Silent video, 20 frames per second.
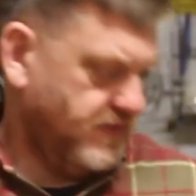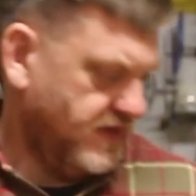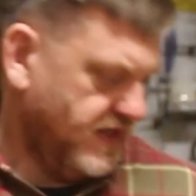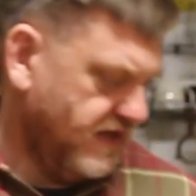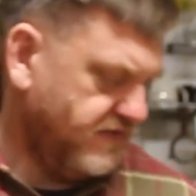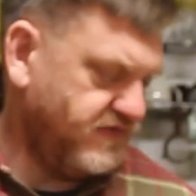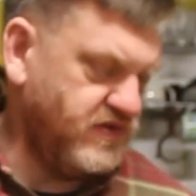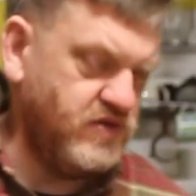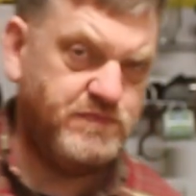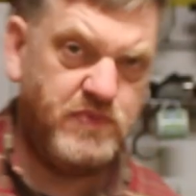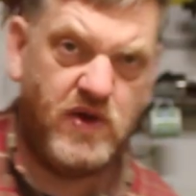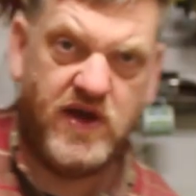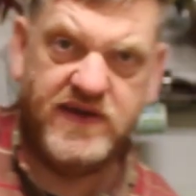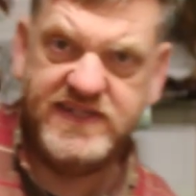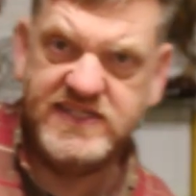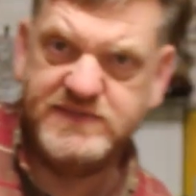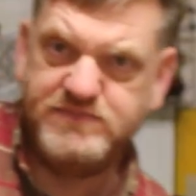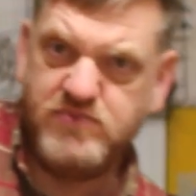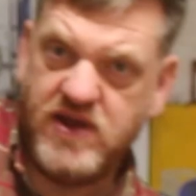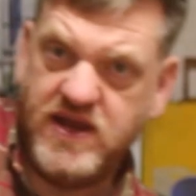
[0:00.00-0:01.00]
if you buy
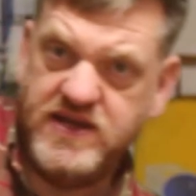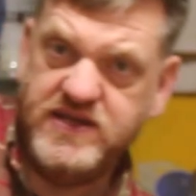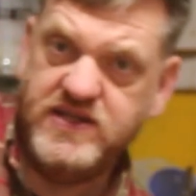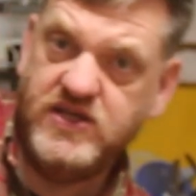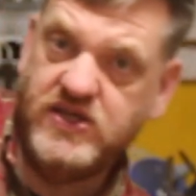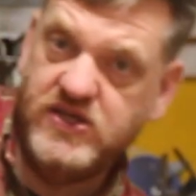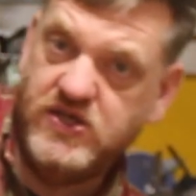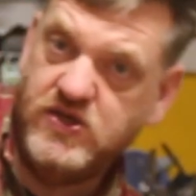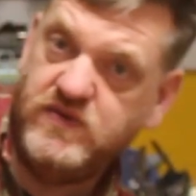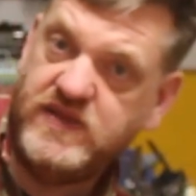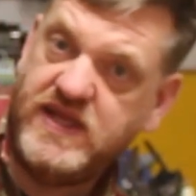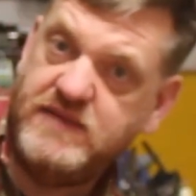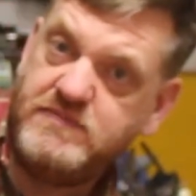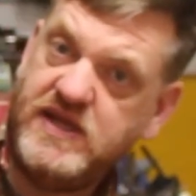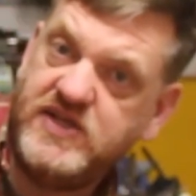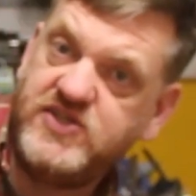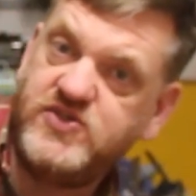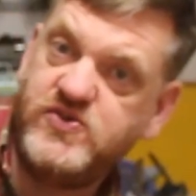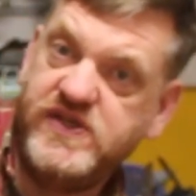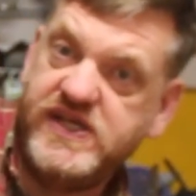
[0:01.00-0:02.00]
these brand new, then
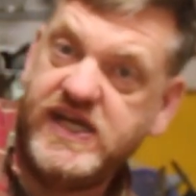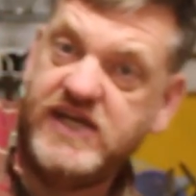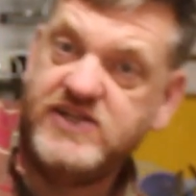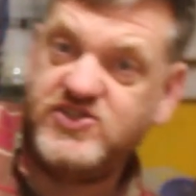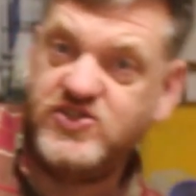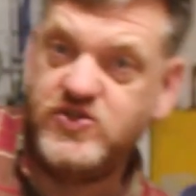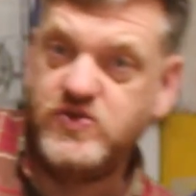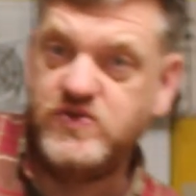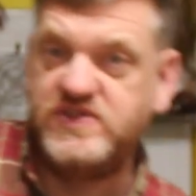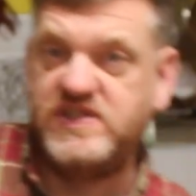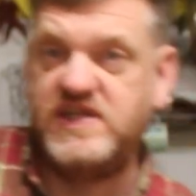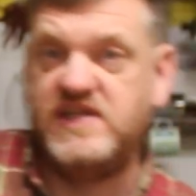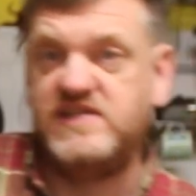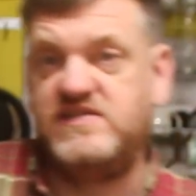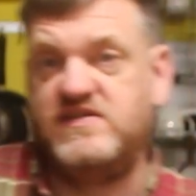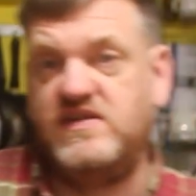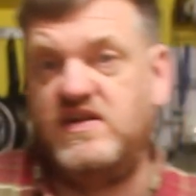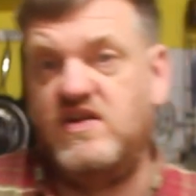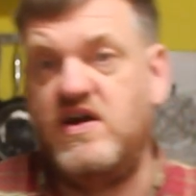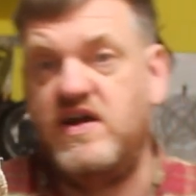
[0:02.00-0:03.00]
make sure you get 2
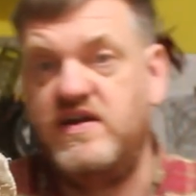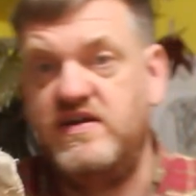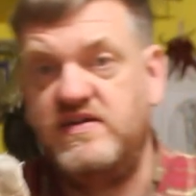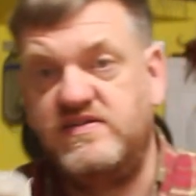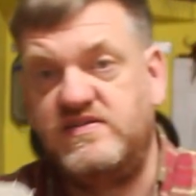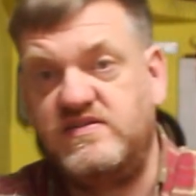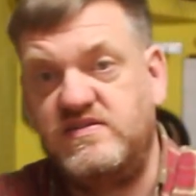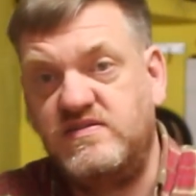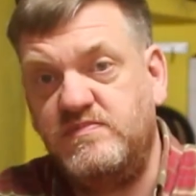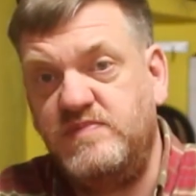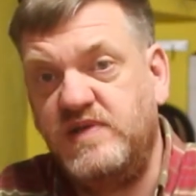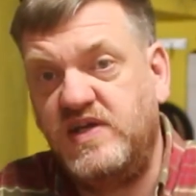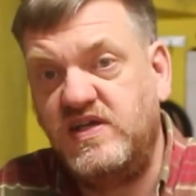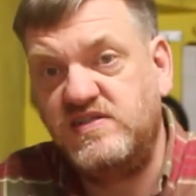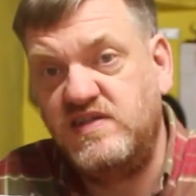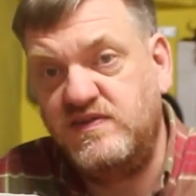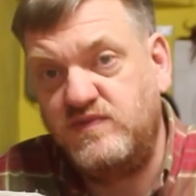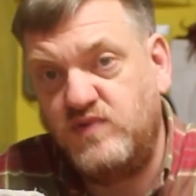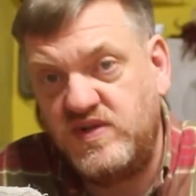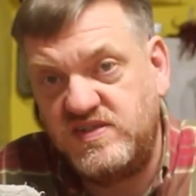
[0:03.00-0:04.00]
sets of liners,
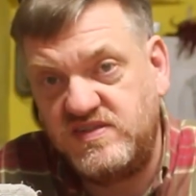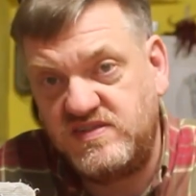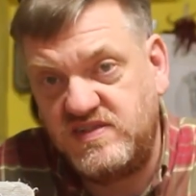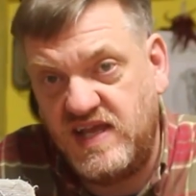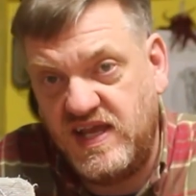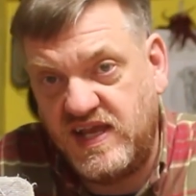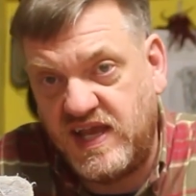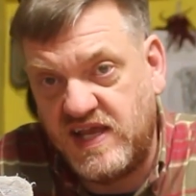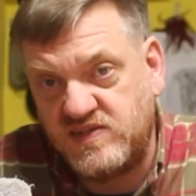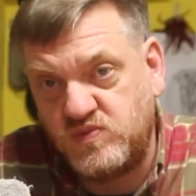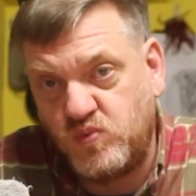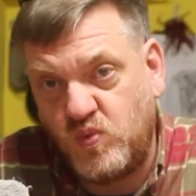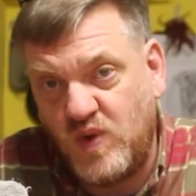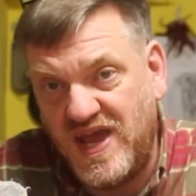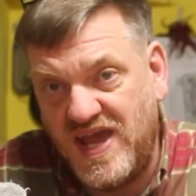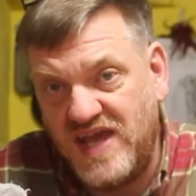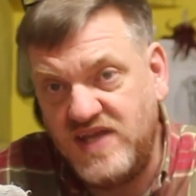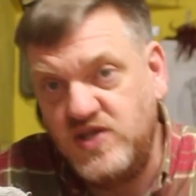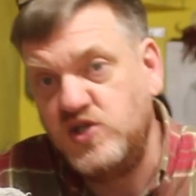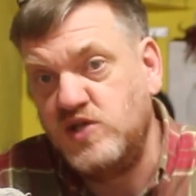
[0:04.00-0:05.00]
because if one set gets
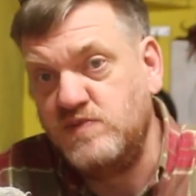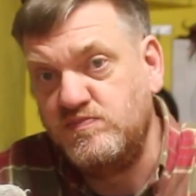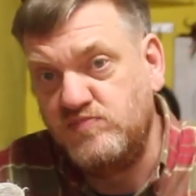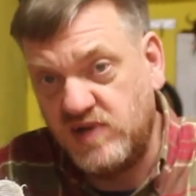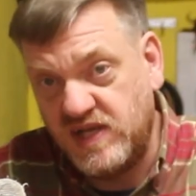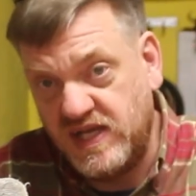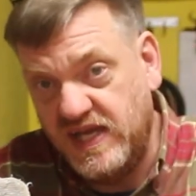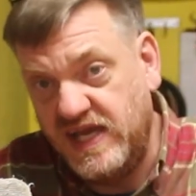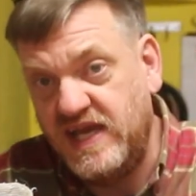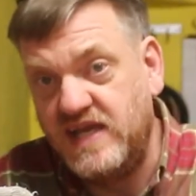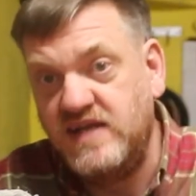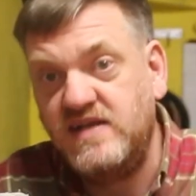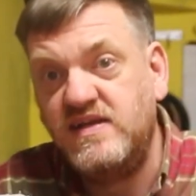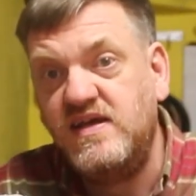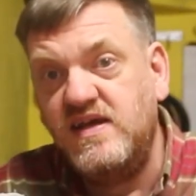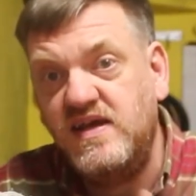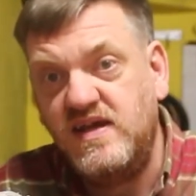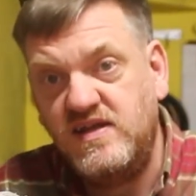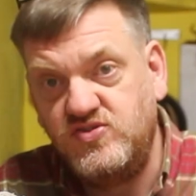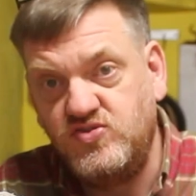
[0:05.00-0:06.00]
wet, you can bring it in,
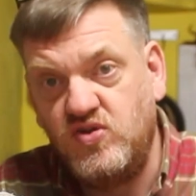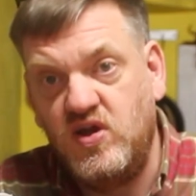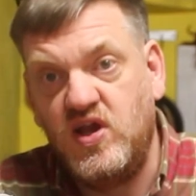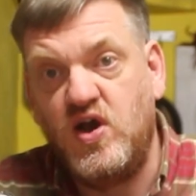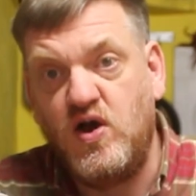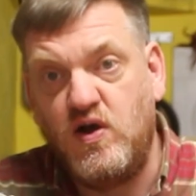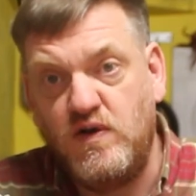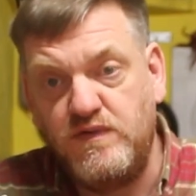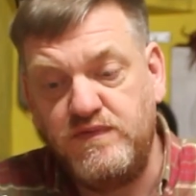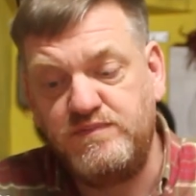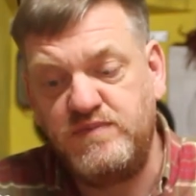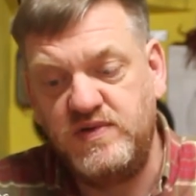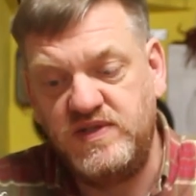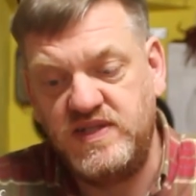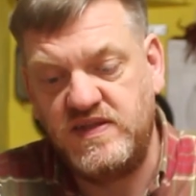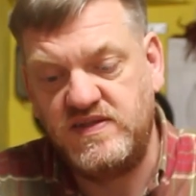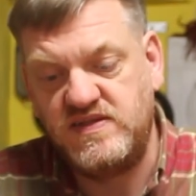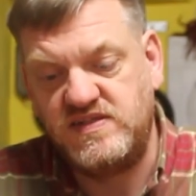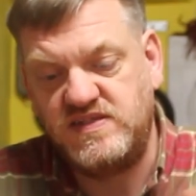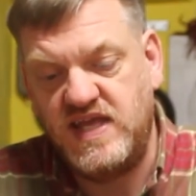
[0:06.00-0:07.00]
dry it off, put
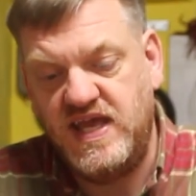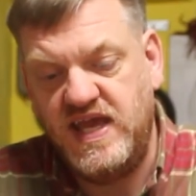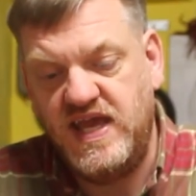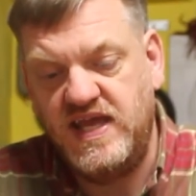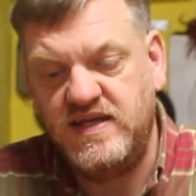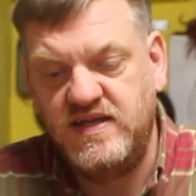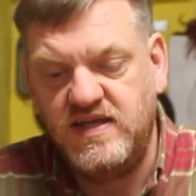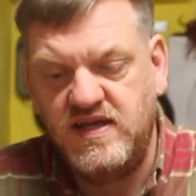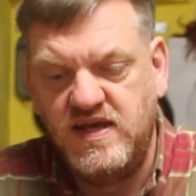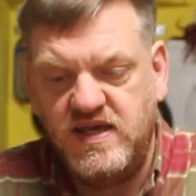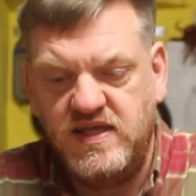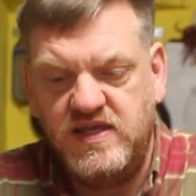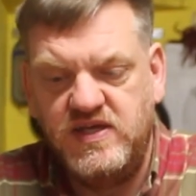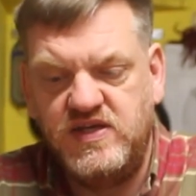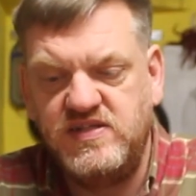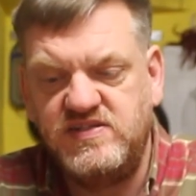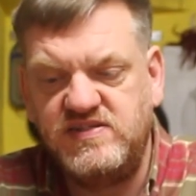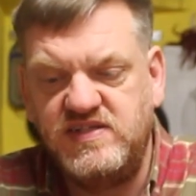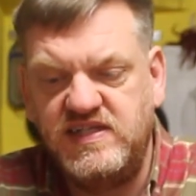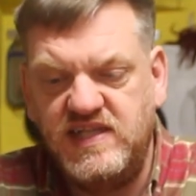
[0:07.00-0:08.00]
the other set in. You
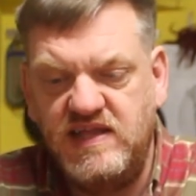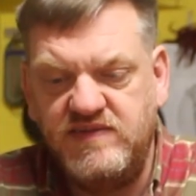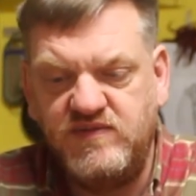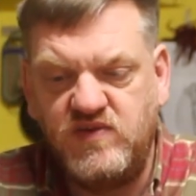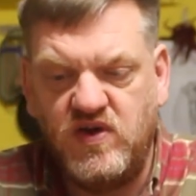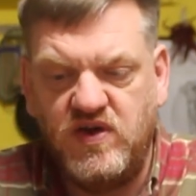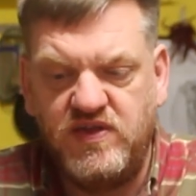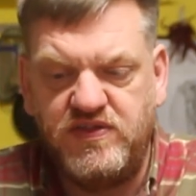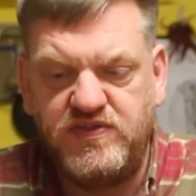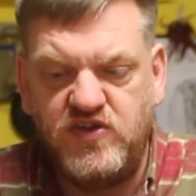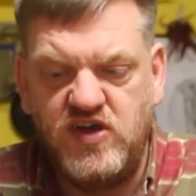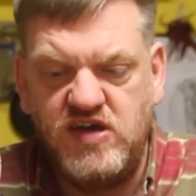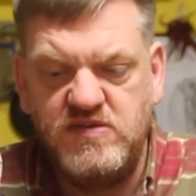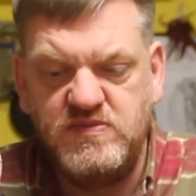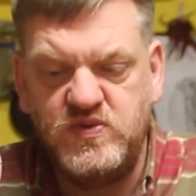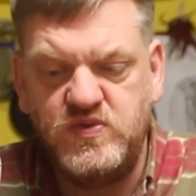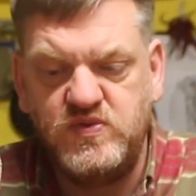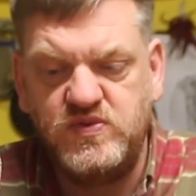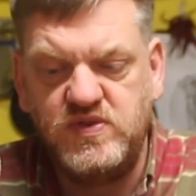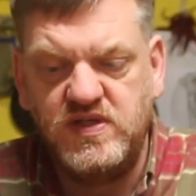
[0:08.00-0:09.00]
can see they've got a
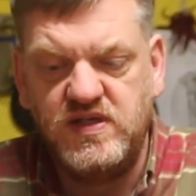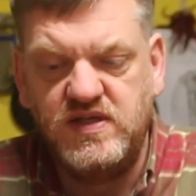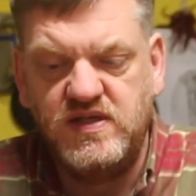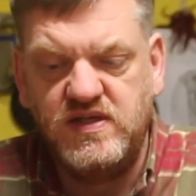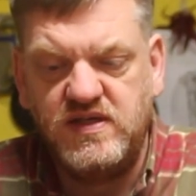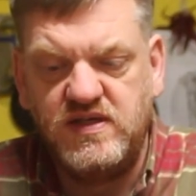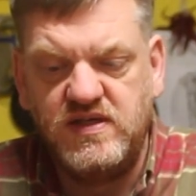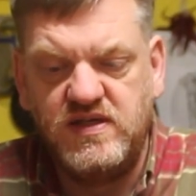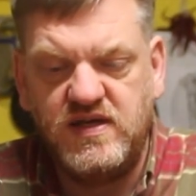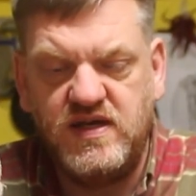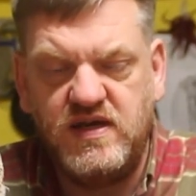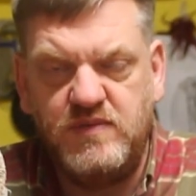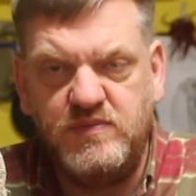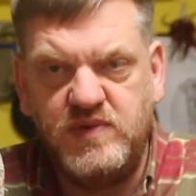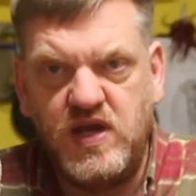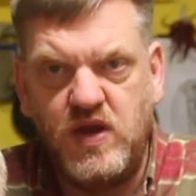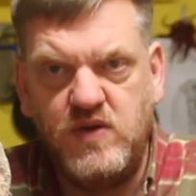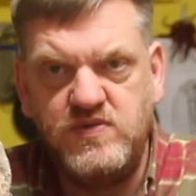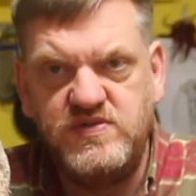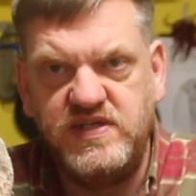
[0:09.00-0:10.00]
thermal
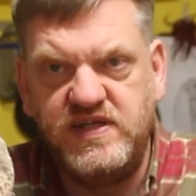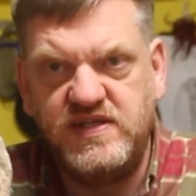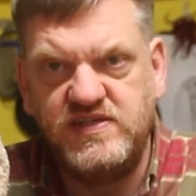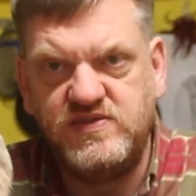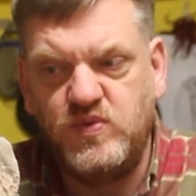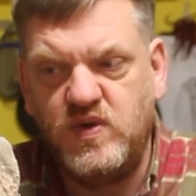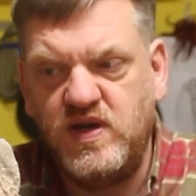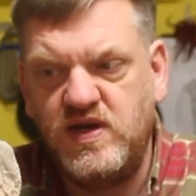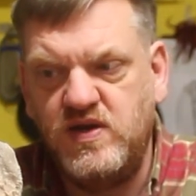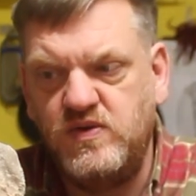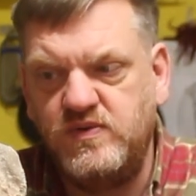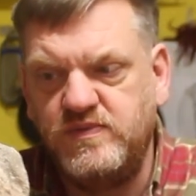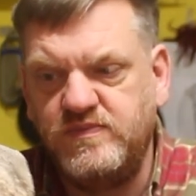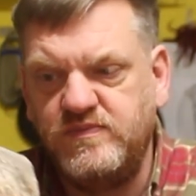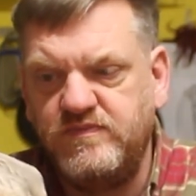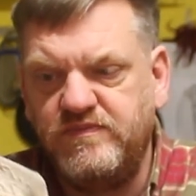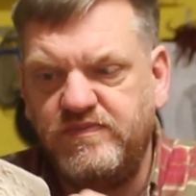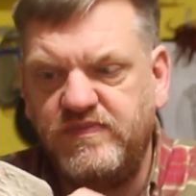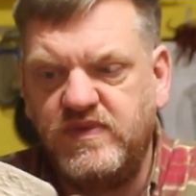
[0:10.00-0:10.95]
coating as well.